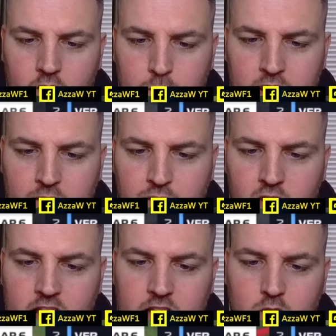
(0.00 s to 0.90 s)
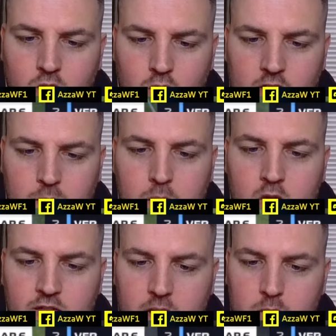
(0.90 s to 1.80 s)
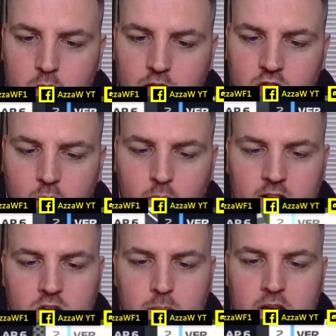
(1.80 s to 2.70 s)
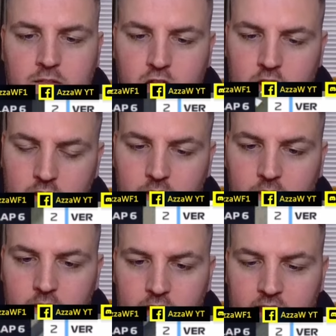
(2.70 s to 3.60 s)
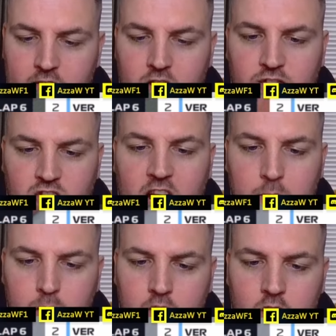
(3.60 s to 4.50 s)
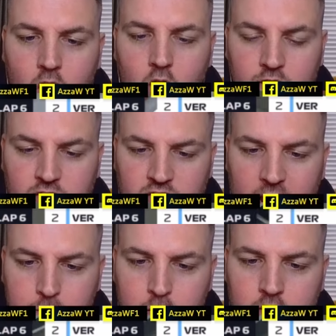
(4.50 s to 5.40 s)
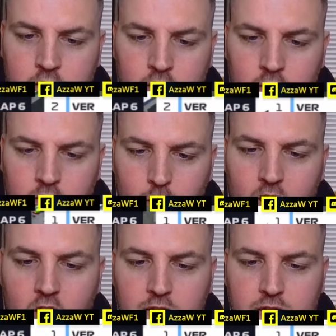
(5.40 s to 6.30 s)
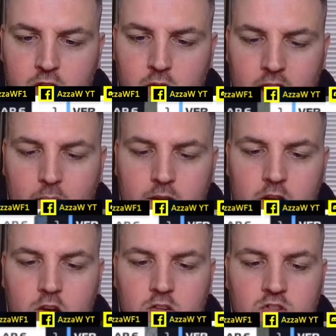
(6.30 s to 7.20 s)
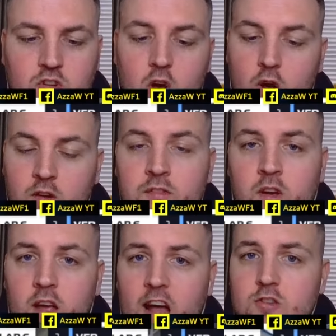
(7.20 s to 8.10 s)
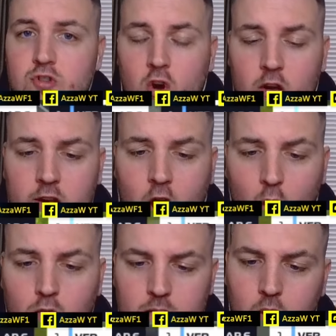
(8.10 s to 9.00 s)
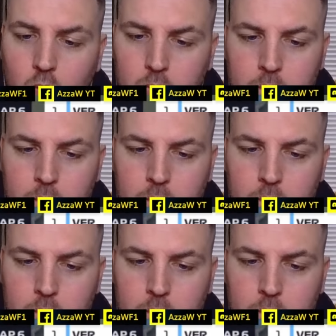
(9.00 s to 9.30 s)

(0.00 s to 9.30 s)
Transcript: P three is a perfect move. So we're into P three. Here is Verstappen. On Verstappen, we are through. Now we're going to conserve and try and hold him up.